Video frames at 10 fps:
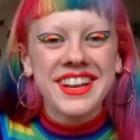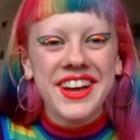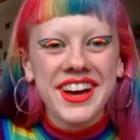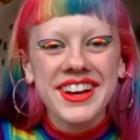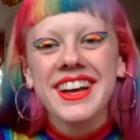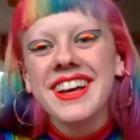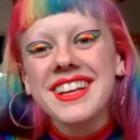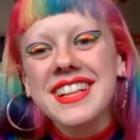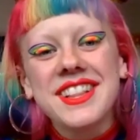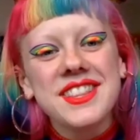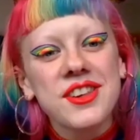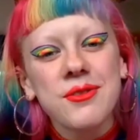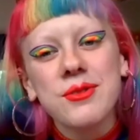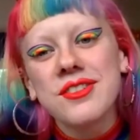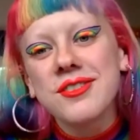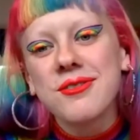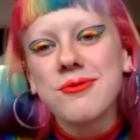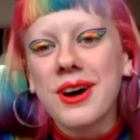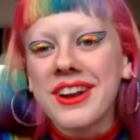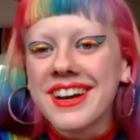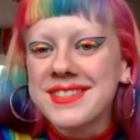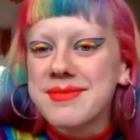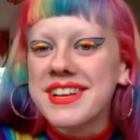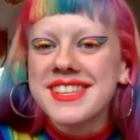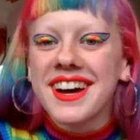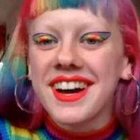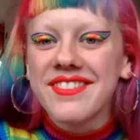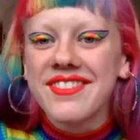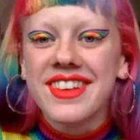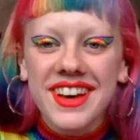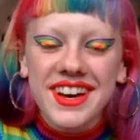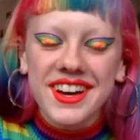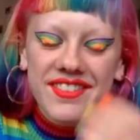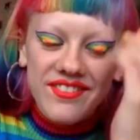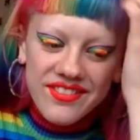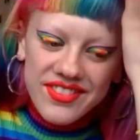know, do sort of one item at a time. It